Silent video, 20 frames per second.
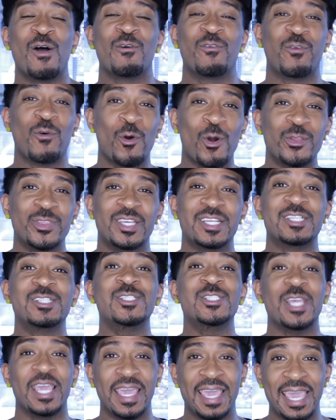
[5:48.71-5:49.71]
for the
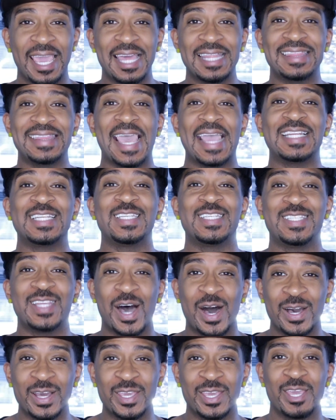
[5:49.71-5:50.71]
shade that
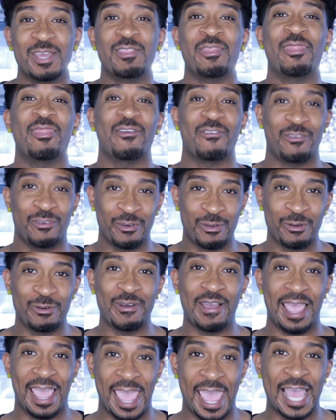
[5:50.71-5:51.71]
Duncan
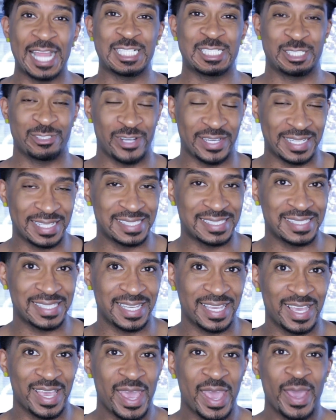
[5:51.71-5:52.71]
threw at
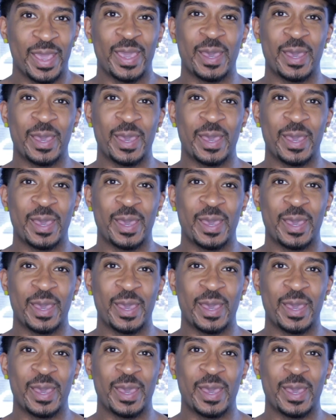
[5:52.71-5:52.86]
Trinity.